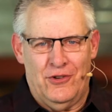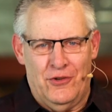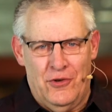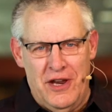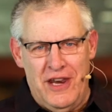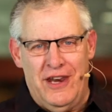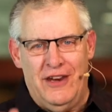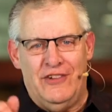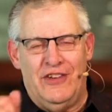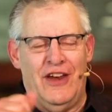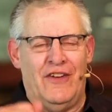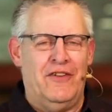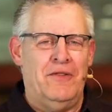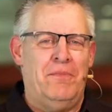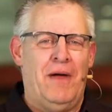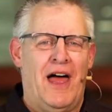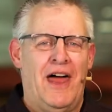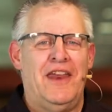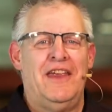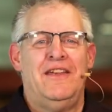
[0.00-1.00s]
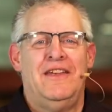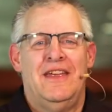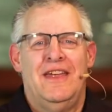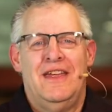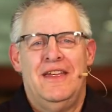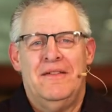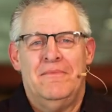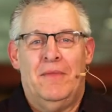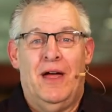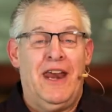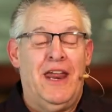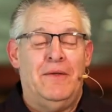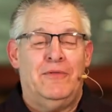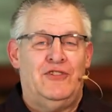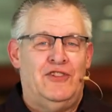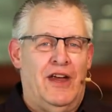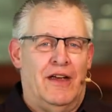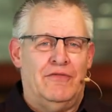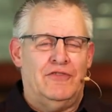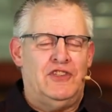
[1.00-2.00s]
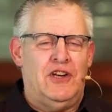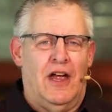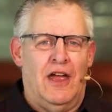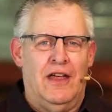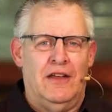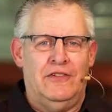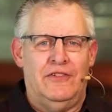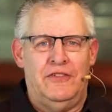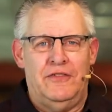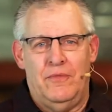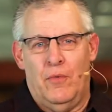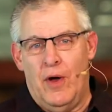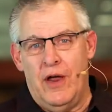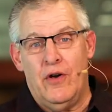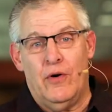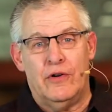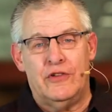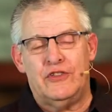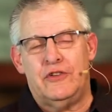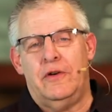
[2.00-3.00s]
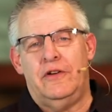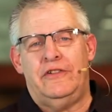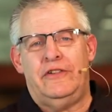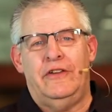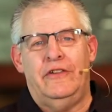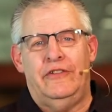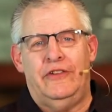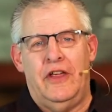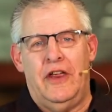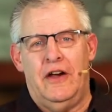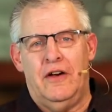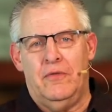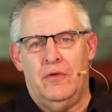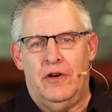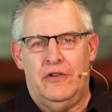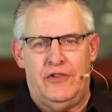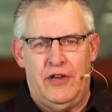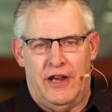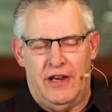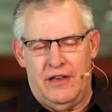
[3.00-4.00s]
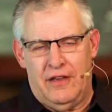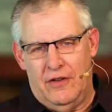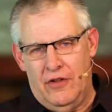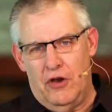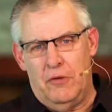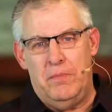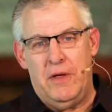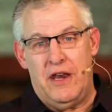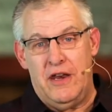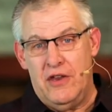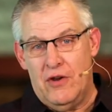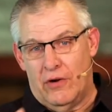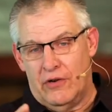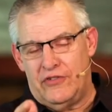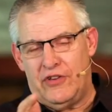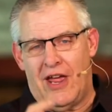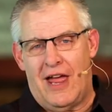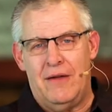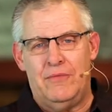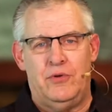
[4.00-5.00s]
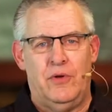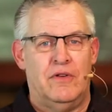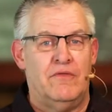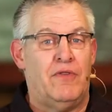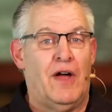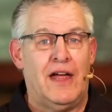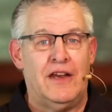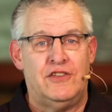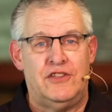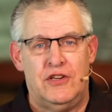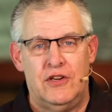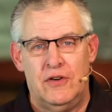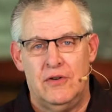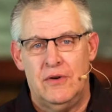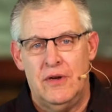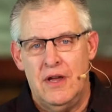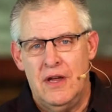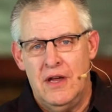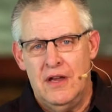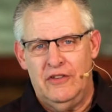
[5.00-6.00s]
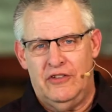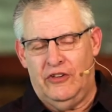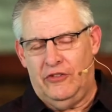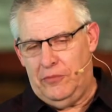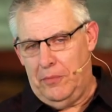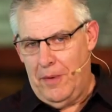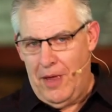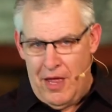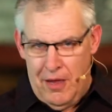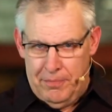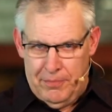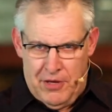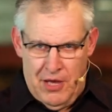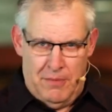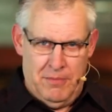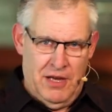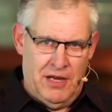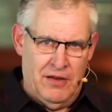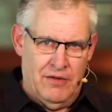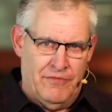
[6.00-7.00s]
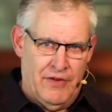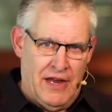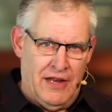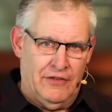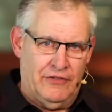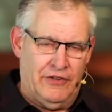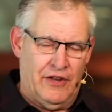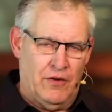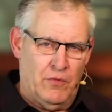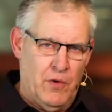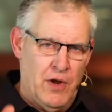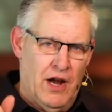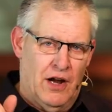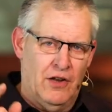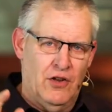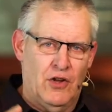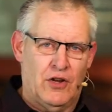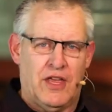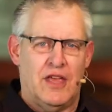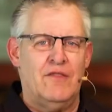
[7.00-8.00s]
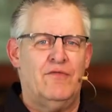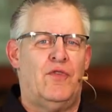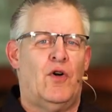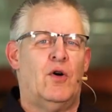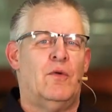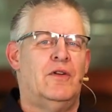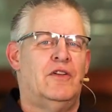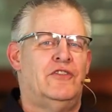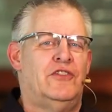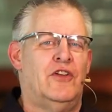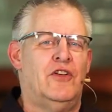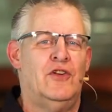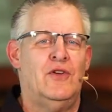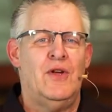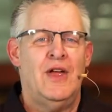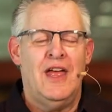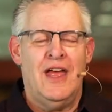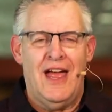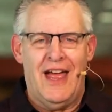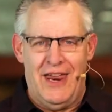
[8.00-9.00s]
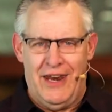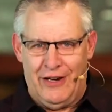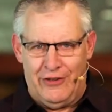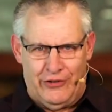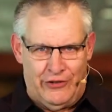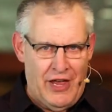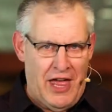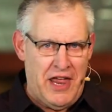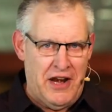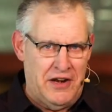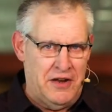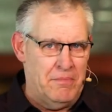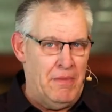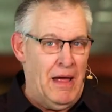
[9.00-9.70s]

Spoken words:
Greetings, everybody. My name is Jeff Johns, Whitehorse Christian Center. I want to take a little bit of your time to invite you to some upcoming events that we are looking forward to and excited